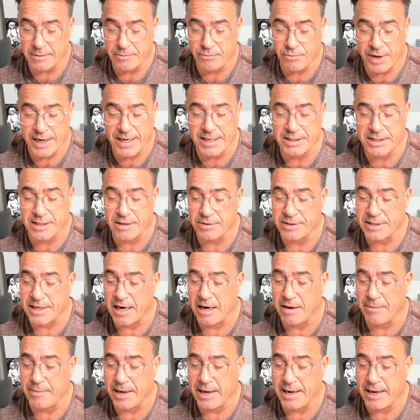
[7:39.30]
Raising the
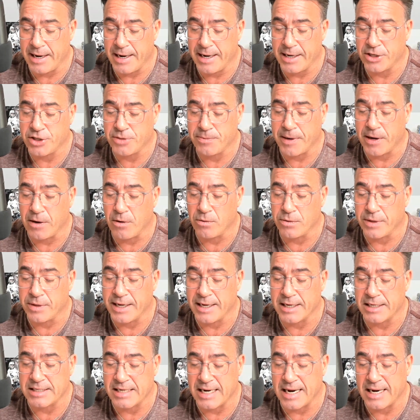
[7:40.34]
retirement age may
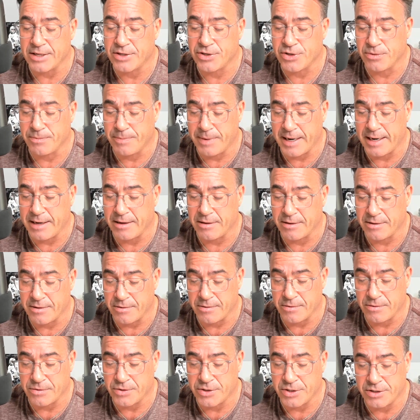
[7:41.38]
only exacerbate
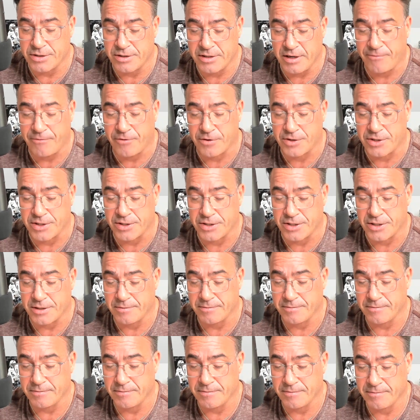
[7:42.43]
those differences.
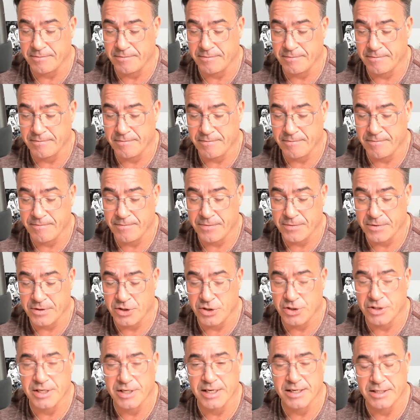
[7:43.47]

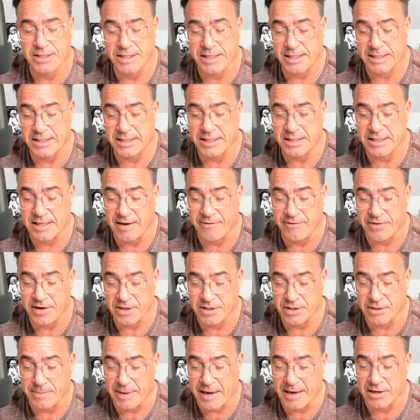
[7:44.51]
She says 67
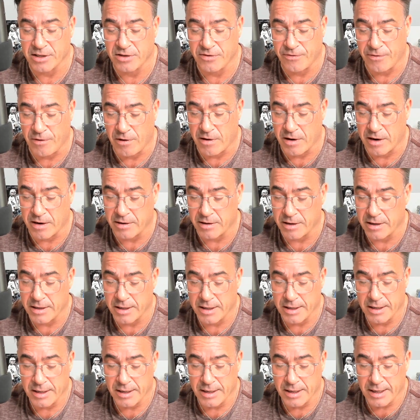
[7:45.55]
is about as far
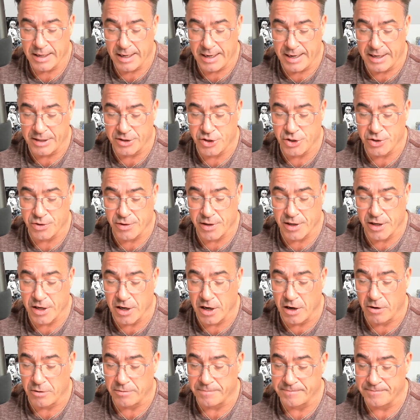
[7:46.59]
as you can
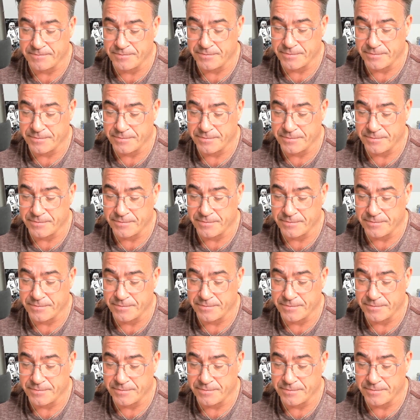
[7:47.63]
go.